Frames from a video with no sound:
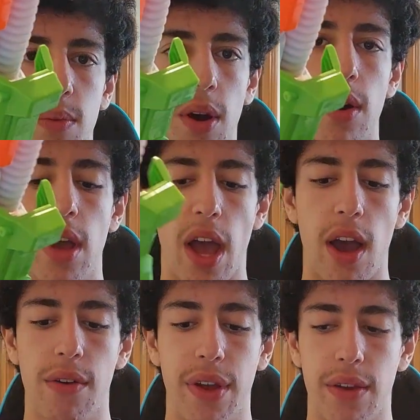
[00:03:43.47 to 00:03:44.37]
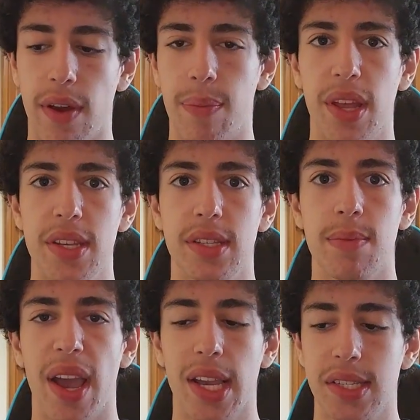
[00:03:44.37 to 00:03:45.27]
well. However, if I place the
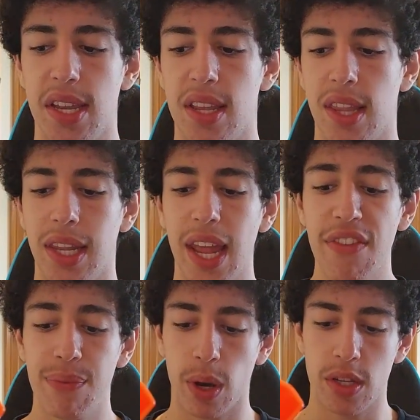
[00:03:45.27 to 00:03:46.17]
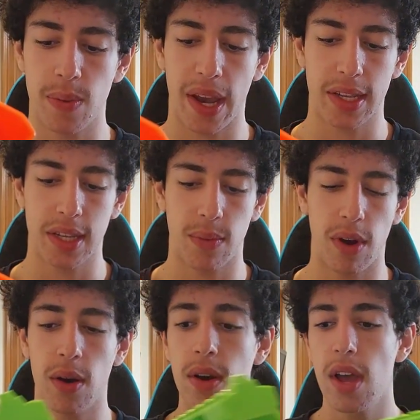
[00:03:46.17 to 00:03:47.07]
magazine in the leftmost magazine
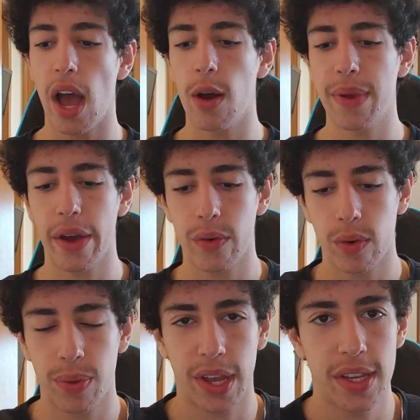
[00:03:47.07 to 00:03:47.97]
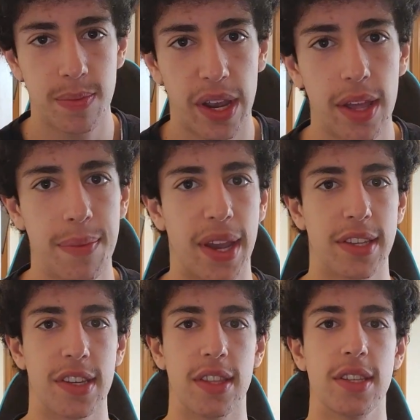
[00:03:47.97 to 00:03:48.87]
well, I'll be able to replace my other
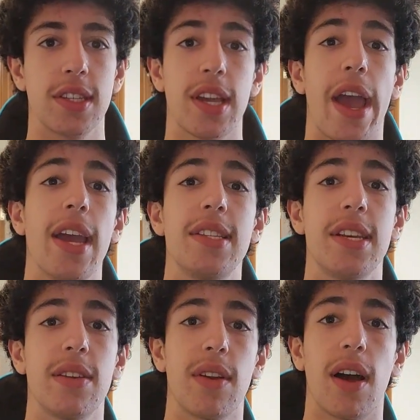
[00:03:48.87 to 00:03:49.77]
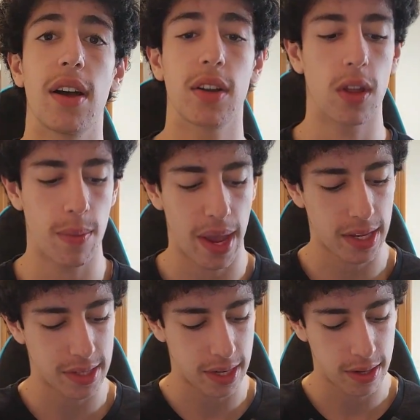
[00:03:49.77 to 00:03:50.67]
magazine. This is an 18-dart glow
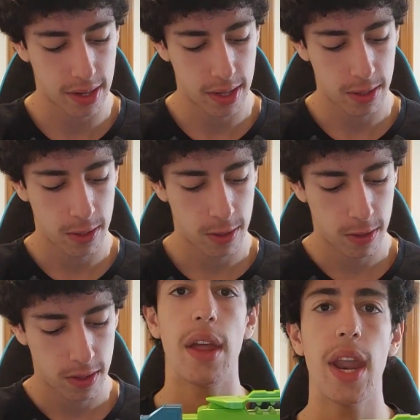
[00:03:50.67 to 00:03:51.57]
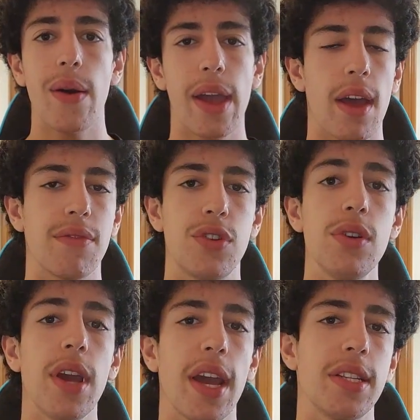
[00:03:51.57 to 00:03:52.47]
magazine. Now I have
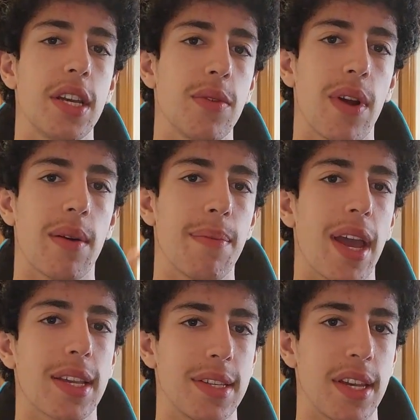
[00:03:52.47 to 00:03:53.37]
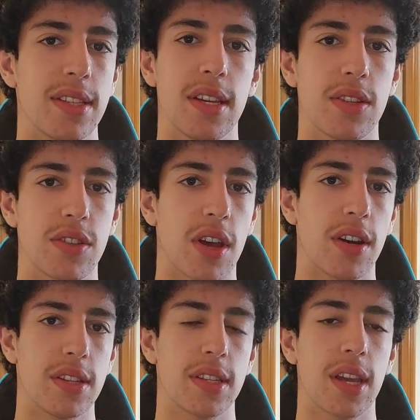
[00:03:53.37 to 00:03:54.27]
2 18-round magazines inserted
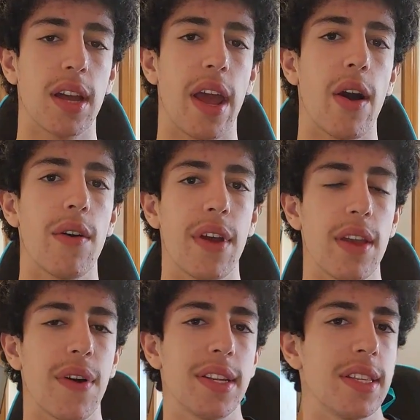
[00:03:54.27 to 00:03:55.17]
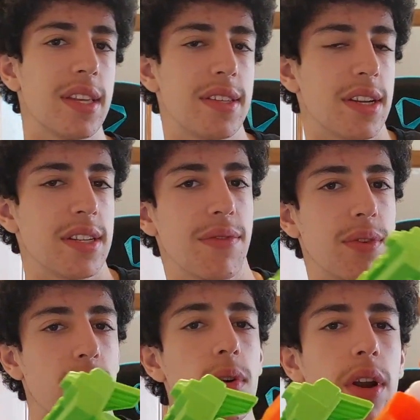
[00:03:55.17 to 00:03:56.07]
into the gun. However, if I did this in a
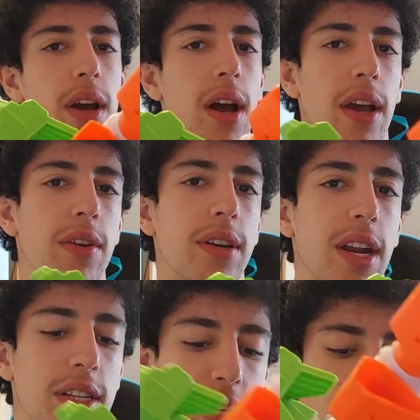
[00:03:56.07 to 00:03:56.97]
different order, I couldn't actually